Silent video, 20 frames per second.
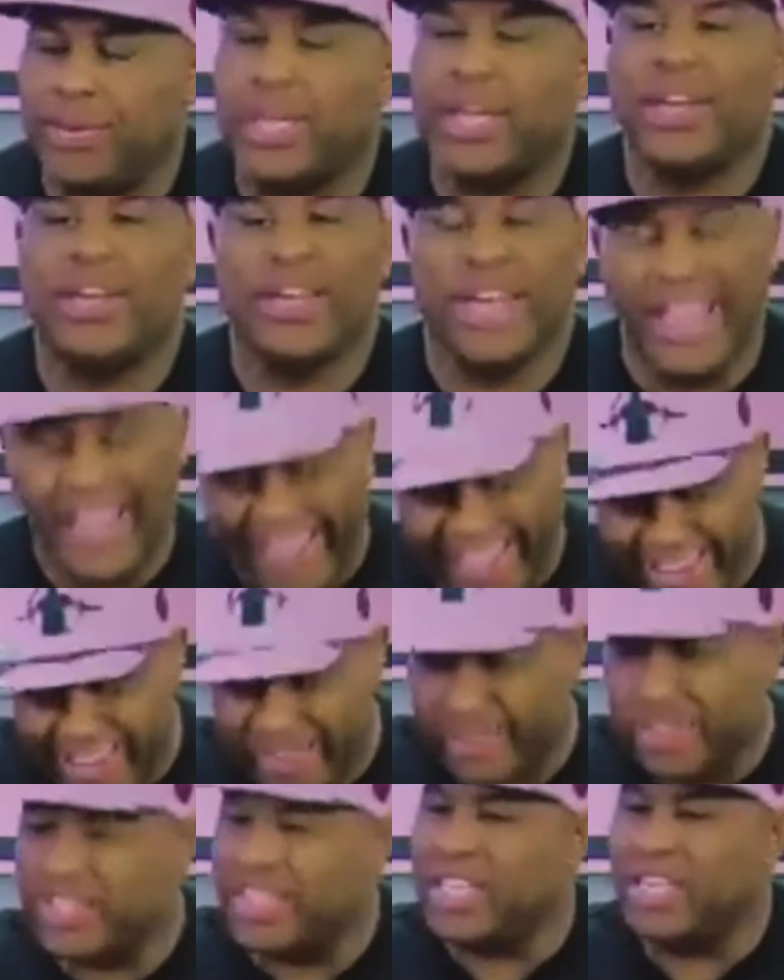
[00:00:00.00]
We give you the
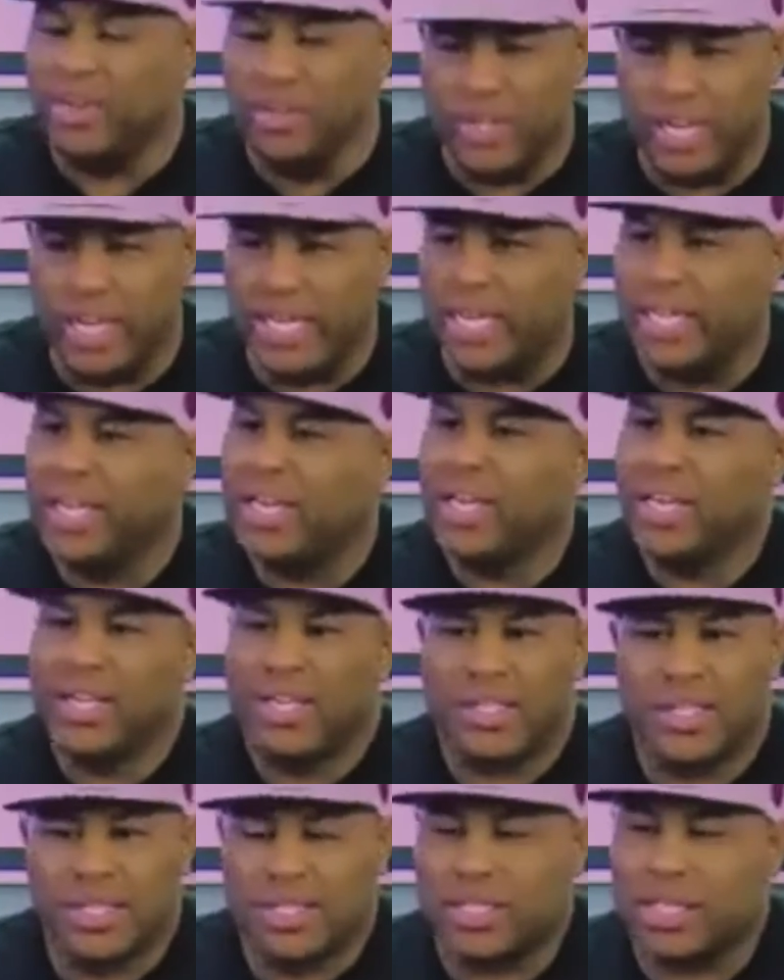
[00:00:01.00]
energy you need
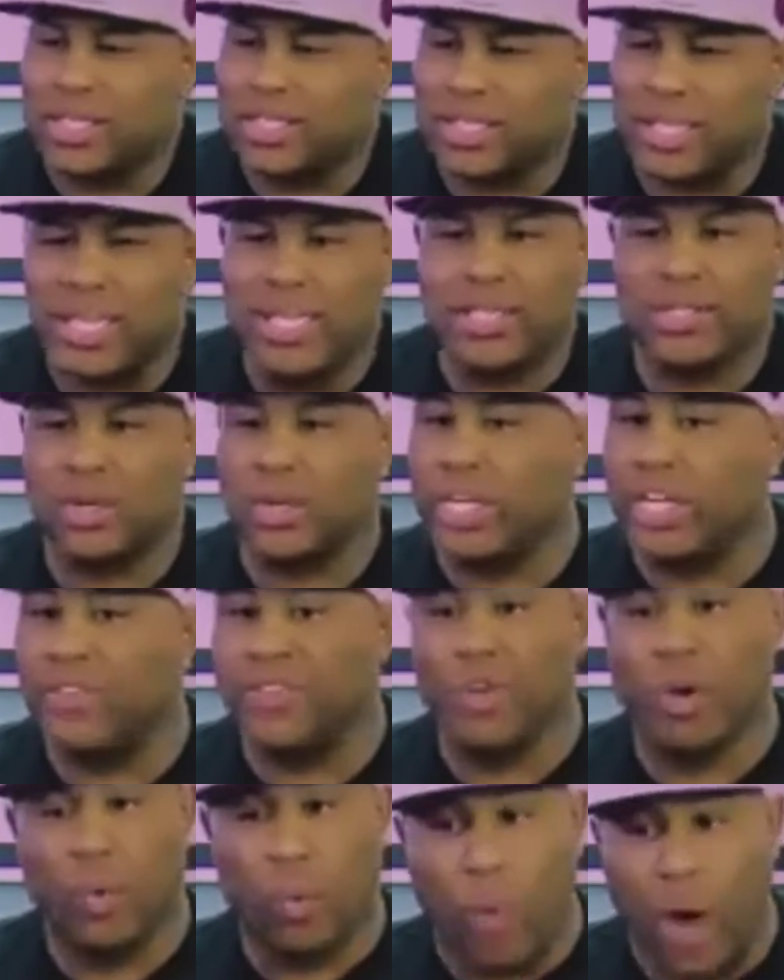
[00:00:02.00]
to succeed. So
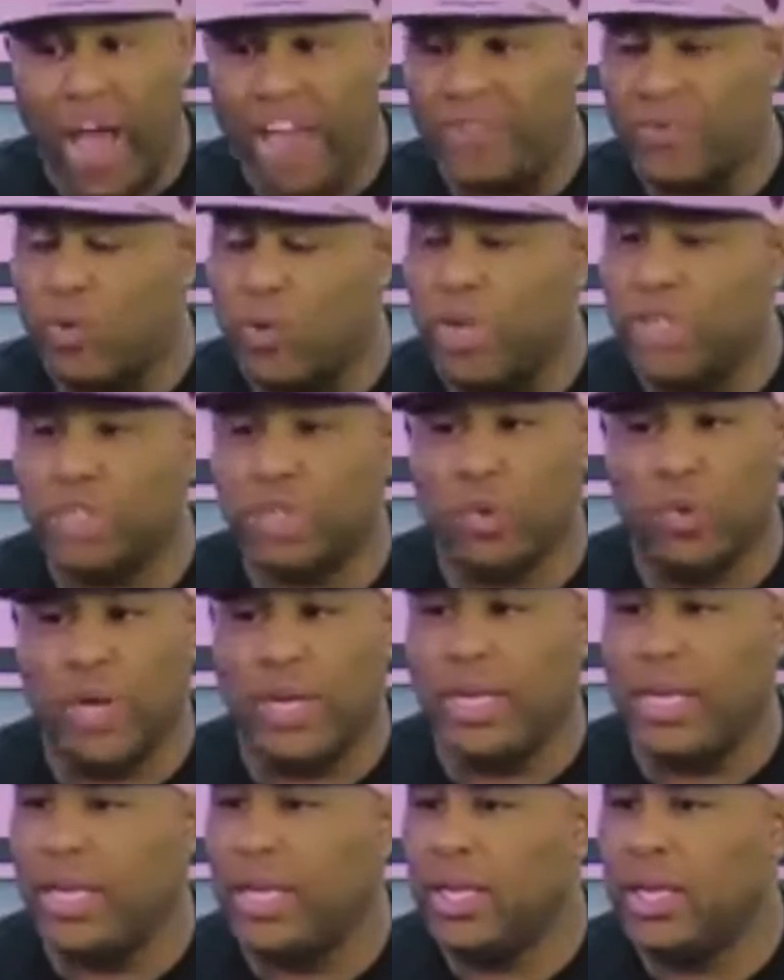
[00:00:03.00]
give your wife
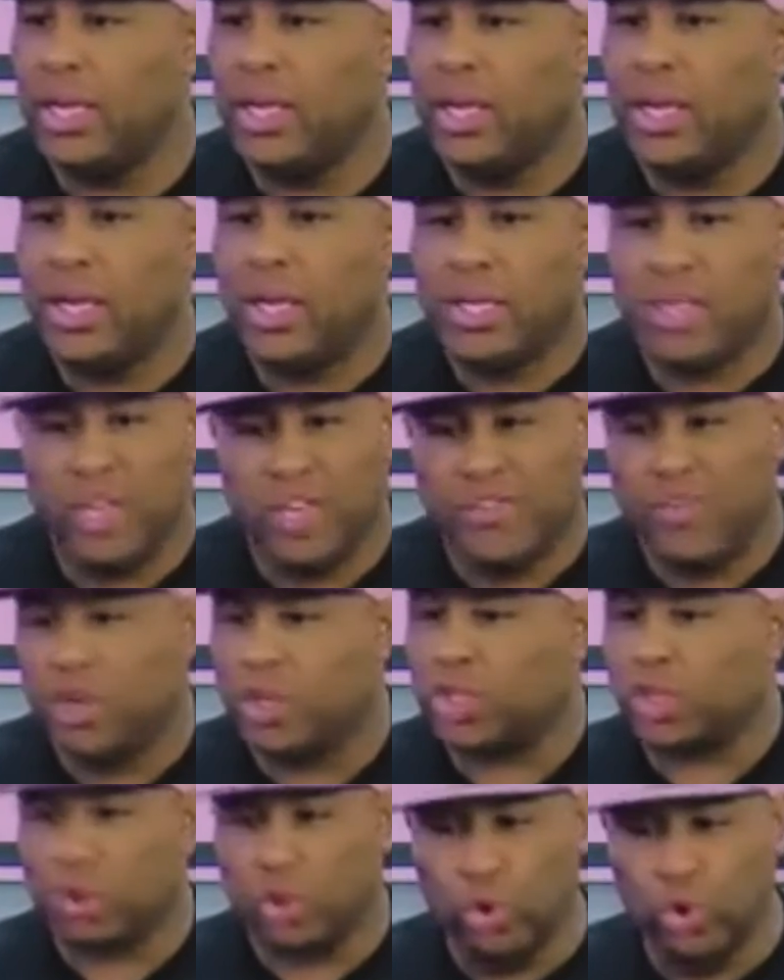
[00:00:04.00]
120, give
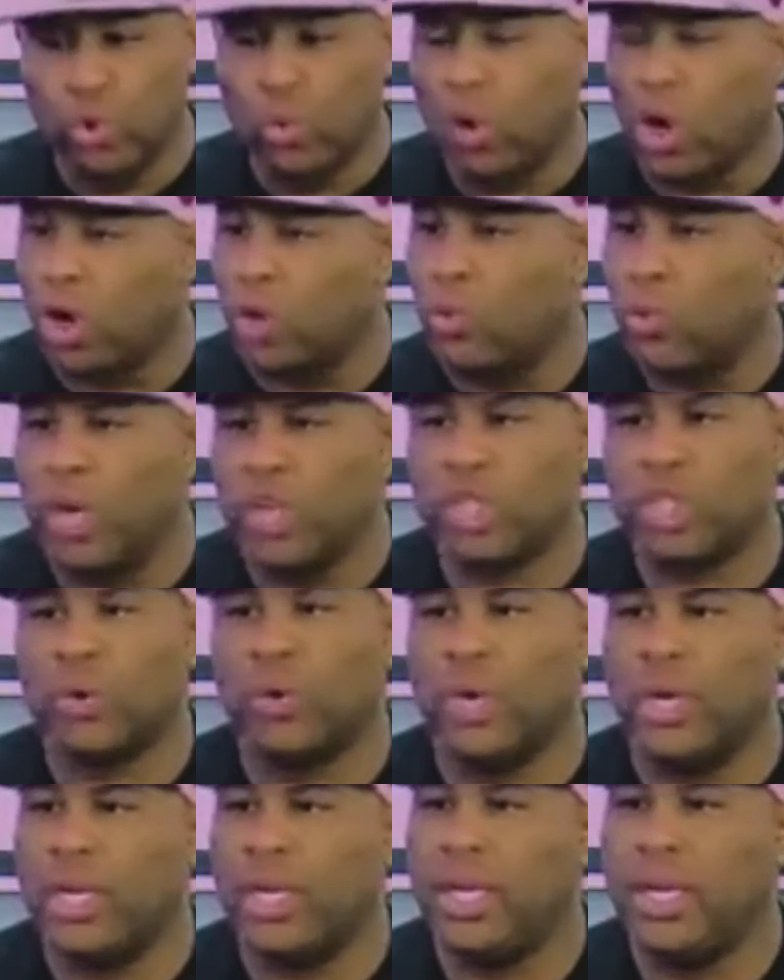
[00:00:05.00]
your schoolwork
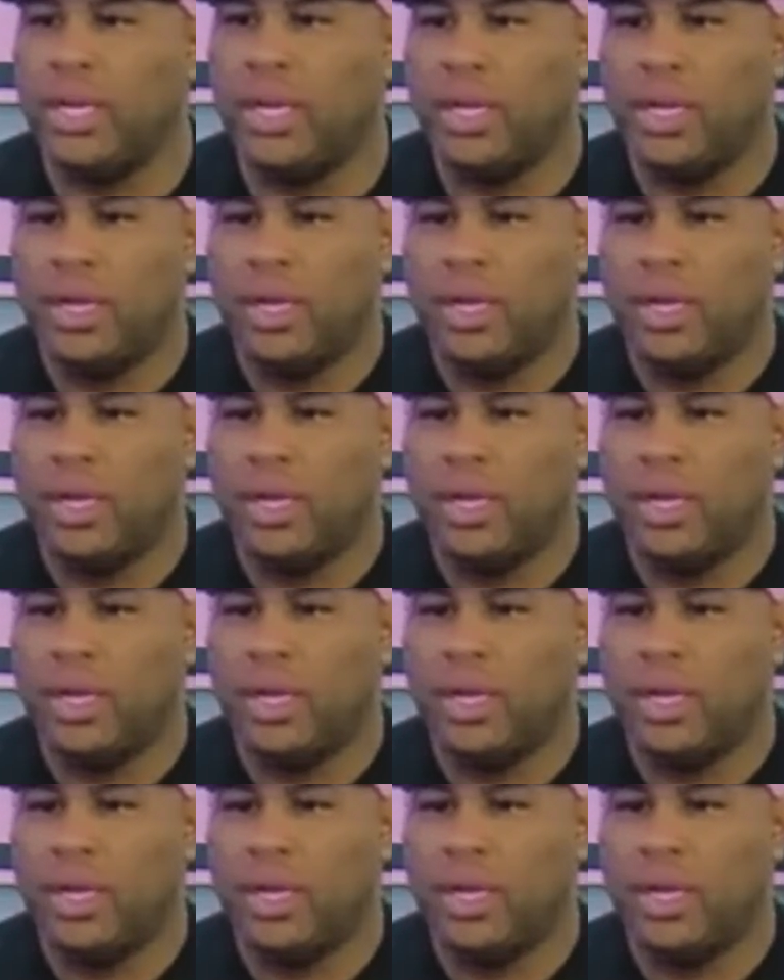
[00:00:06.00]
120.